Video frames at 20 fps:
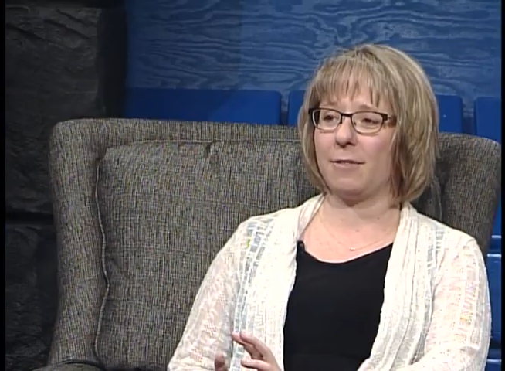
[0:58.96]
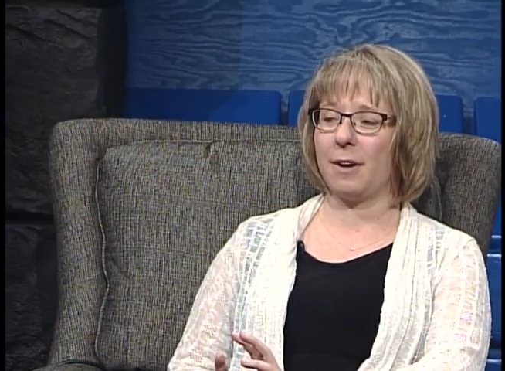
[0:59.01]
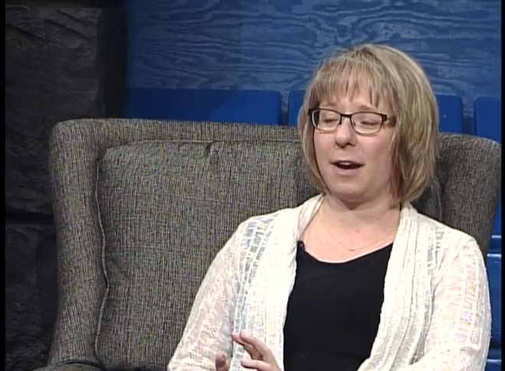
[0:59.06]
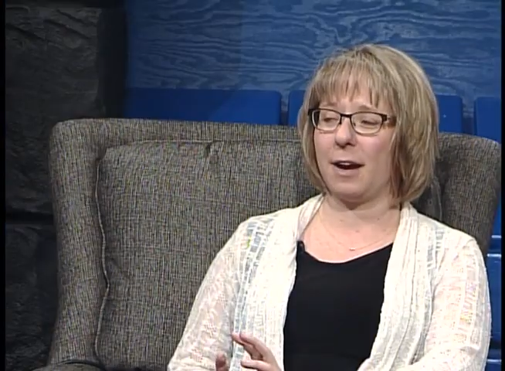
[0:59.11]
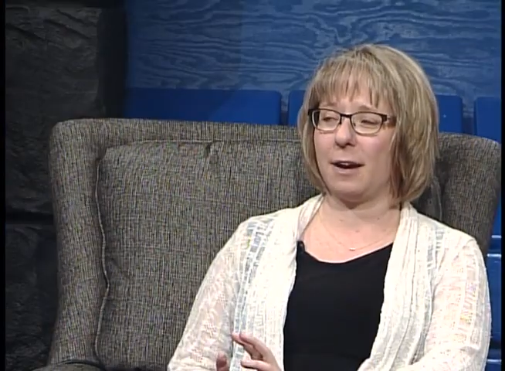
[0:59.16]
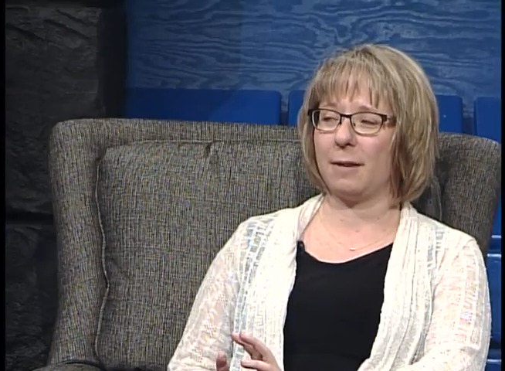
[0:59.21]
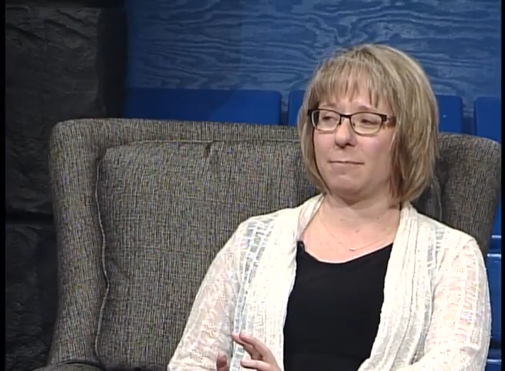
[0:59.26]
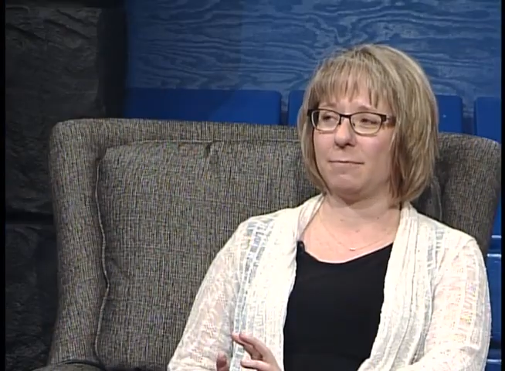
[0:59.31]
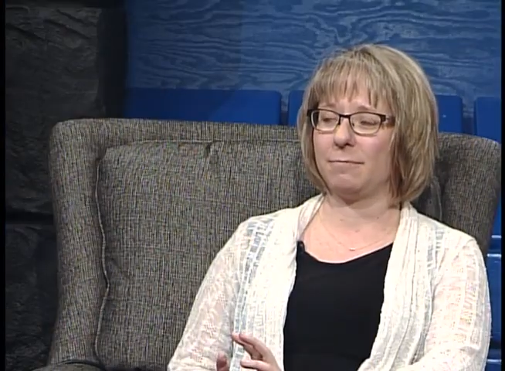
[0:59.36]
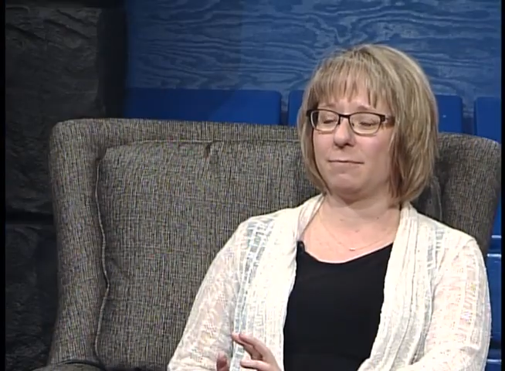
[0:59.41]

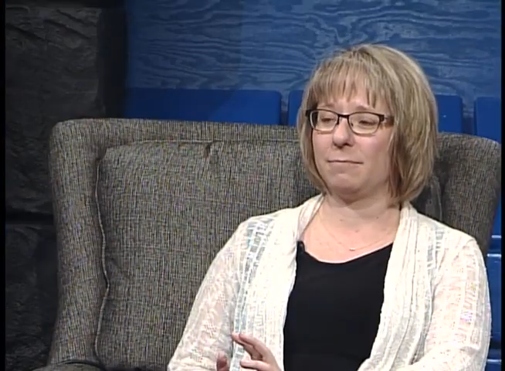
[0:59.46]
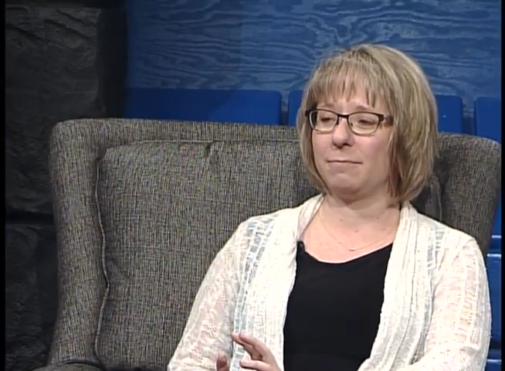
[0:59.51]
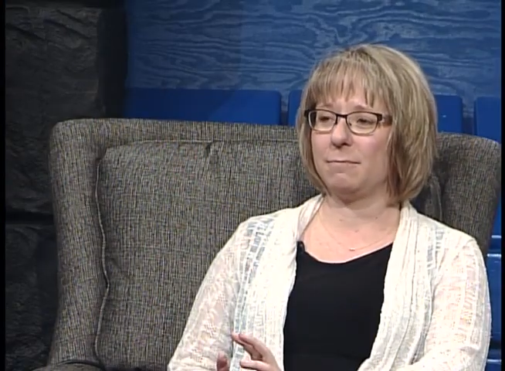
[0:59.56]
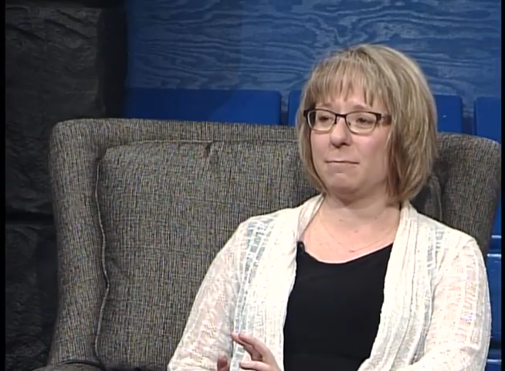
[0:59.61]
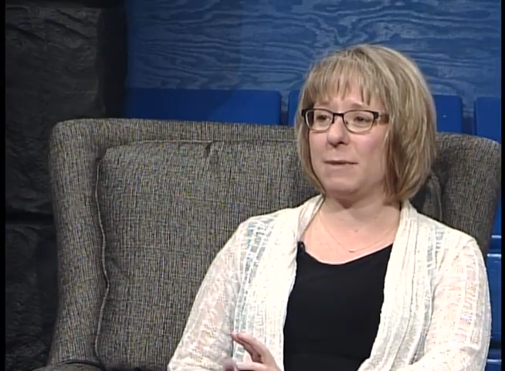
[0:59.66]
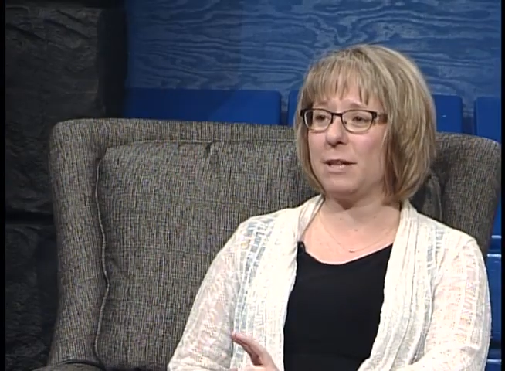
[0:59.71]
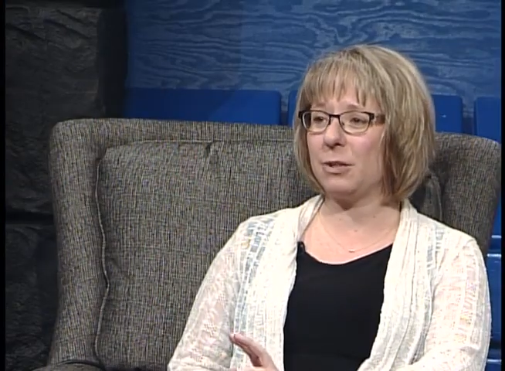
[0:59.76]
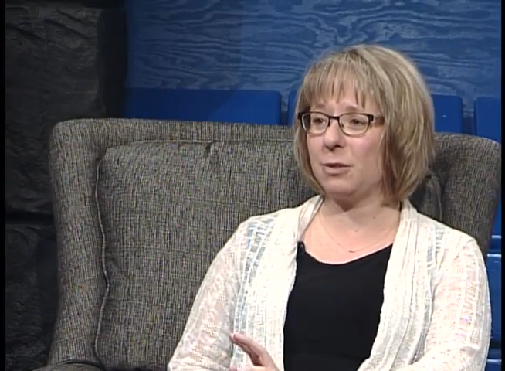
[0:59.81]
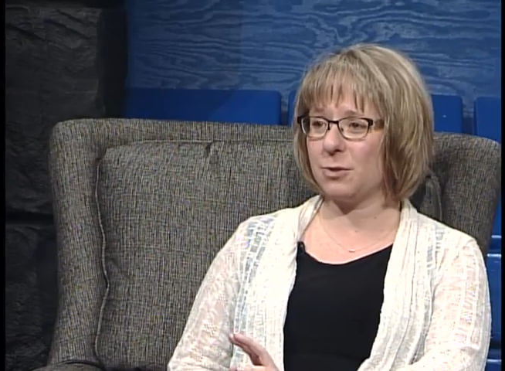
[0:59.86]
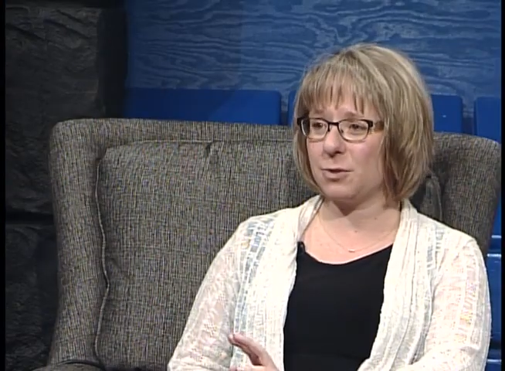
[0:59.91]
a
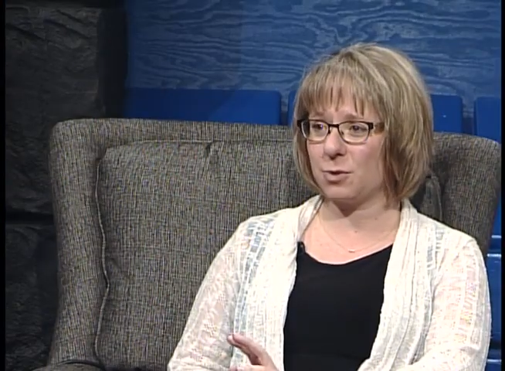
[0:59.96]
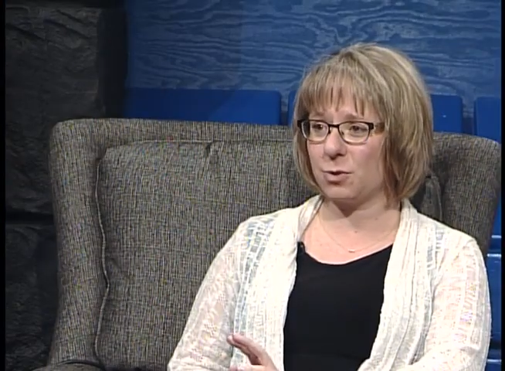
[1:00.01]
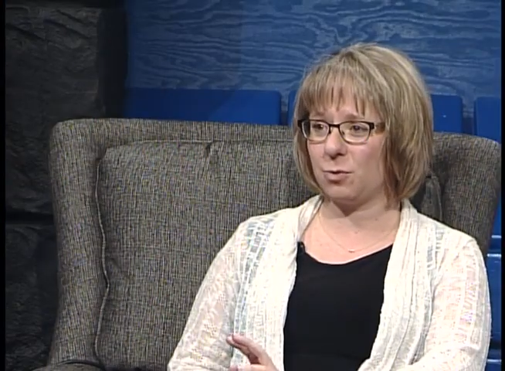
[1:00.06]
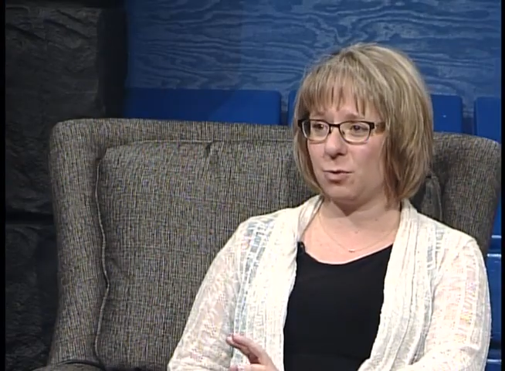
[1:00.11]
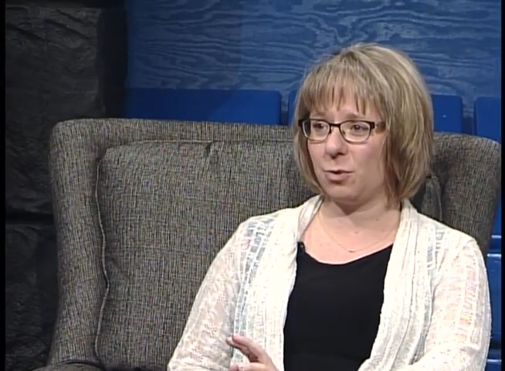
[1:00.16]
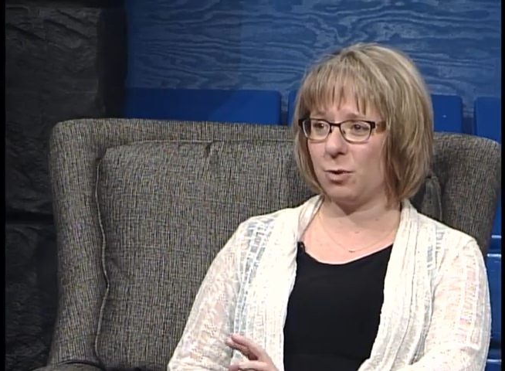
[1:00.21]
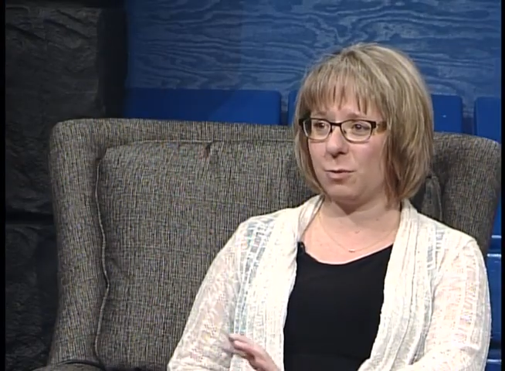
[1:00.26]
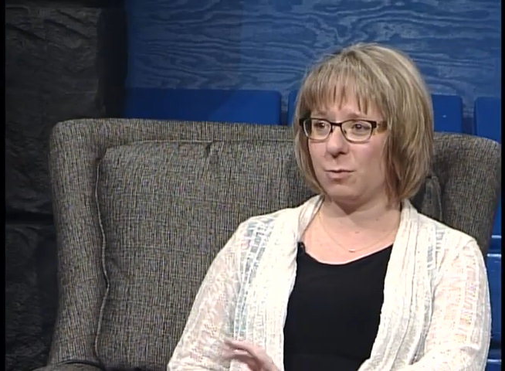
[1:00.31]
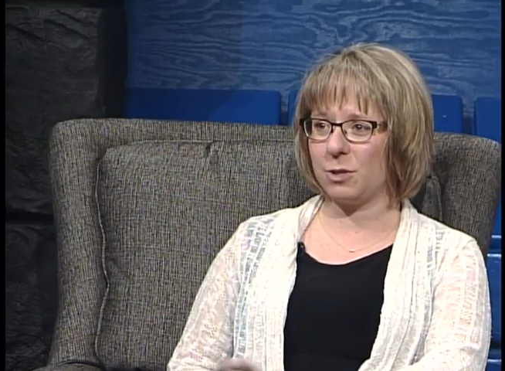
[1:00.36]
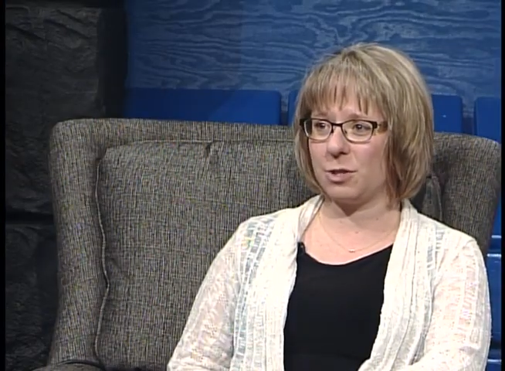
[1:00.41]
middle school,